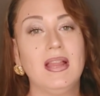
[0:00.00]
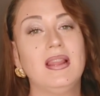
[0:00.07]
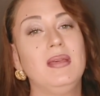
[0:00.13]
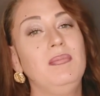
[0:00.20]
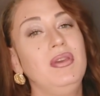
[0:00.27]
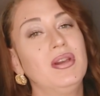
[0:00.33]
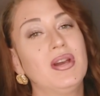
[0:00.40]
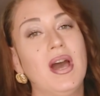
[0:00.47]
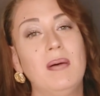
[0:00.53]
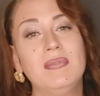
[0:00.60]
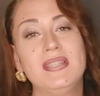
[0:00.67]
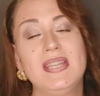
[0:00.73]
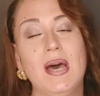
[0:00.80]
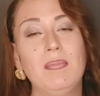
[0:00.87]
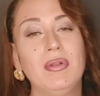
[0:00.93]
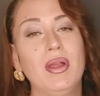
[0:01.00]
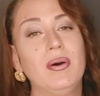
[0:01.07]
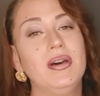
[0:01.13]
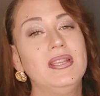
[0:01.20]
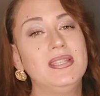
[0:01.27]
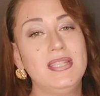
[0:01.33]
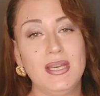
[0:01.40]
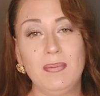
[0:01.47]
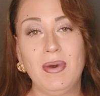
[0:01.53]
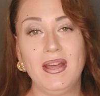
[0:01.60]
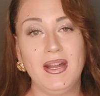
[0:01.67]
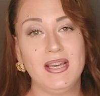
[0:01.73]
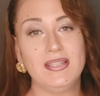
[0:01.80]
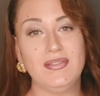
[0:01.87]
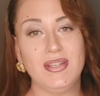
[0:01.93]
Leave me your comments down below until my
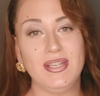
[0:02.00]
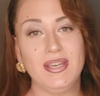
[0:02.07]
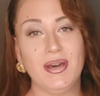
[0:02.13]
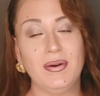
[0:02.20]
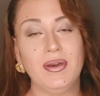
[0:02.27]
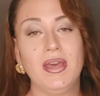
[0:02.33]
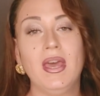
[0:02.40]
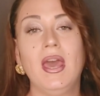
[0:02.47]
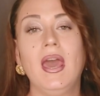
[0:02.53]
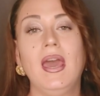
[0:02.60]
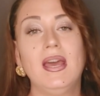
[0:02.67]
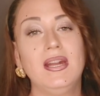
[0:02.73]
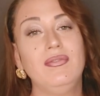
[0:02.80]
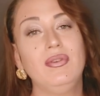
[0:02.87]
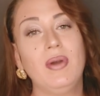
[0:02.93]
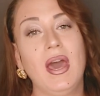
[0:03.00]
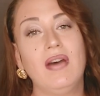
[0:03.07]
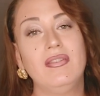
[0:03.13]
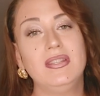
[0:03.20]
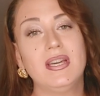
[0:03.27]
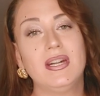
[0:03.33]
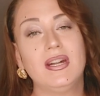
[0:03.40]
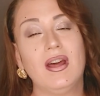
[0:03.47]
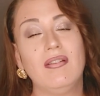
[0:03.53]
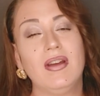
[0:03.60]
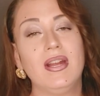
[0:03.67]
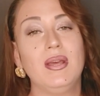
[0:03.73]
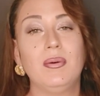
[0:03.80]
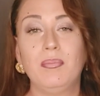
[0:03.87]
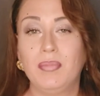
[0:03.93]
next video. And if you haven't done it
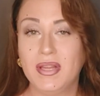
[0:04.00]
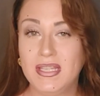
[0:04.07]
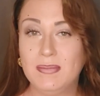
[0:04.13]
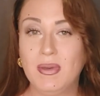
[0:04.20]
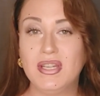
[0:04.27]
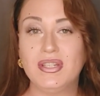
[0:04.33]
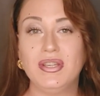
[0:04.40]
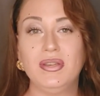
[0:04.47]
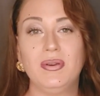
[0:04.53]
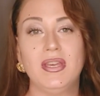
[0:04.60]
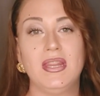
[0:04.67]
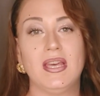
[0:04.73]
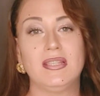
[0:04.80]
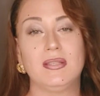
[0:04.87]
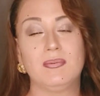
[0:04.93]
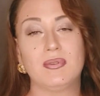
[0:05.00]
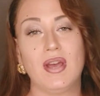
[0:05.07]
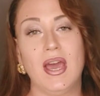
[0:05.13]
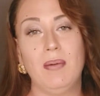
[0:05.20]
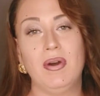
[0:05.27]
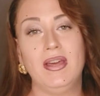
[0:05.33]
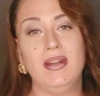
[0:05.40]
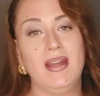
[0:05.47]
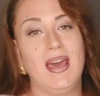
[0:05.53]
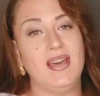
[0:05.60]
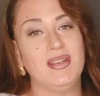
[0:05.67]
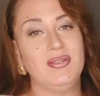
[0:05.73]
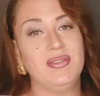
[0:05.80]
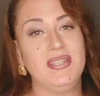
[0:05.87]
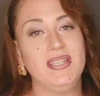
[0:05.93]
already, please make sure you hit that subscribe button.
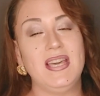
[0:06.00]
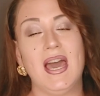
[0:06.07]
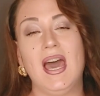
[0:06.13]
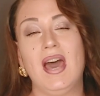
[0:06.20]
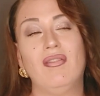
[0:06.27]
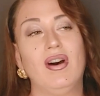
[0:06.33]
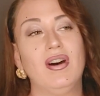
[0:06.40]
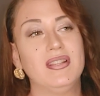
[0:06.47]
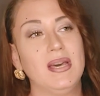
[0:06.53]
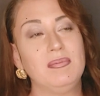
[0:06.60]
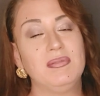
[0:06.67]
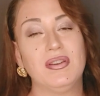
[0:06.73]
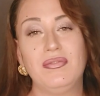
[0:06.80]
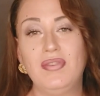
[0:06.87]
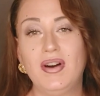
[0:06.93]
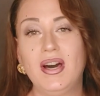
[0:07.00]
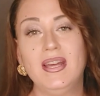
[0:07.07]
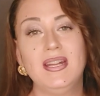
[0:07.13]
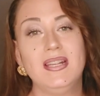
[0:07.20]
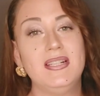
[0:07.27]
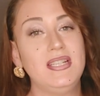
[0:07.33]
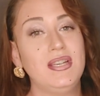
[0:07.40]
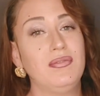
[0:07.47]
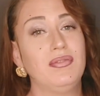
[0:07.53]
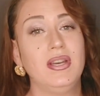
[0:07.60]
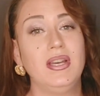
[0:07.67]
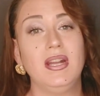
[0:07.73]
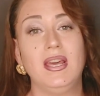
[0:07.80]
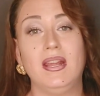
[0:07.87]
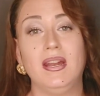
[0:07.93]
As you see, I have all types of fun and
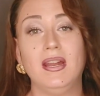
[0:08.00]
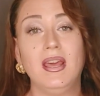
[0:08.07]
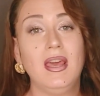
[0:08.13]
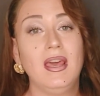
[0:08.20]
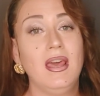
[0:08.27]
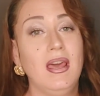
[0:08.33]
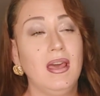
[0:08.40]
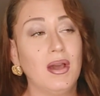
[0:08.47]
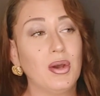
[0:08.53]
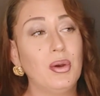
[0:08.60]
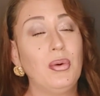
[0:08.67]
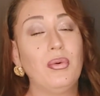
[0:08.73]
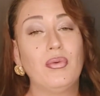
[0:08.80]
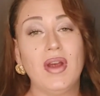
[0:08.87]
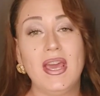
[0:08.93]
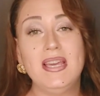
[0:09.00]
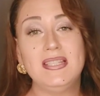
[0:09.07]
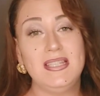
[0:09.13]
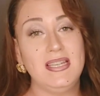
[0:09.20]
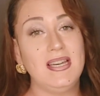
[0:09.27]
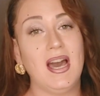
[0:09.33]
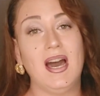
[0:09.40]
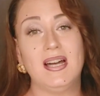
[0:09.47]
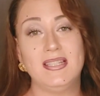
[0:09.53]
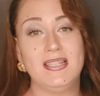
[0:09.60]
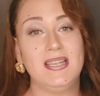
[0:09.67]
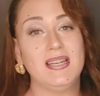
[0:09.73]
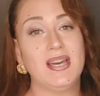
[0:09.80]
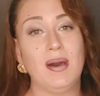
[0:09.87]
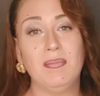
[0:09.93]
different and crazy
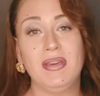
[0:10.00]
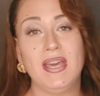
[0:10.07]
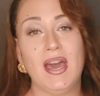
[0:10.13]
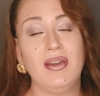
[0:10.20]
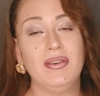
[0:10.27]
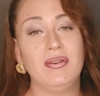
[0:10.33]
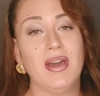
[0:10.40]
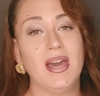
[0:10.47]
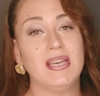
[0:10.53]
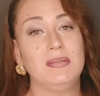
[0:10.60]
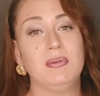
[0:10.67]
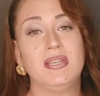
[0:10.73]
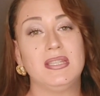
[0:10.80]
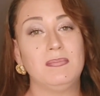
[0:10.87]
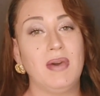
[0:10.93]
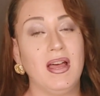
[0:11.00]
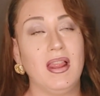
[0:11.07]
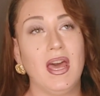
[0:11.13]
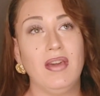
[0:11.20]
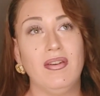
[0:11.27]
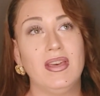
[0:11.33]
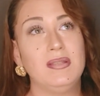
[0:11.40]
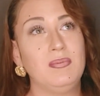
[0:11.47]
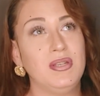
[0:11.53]
content coming out, you guys, because my life has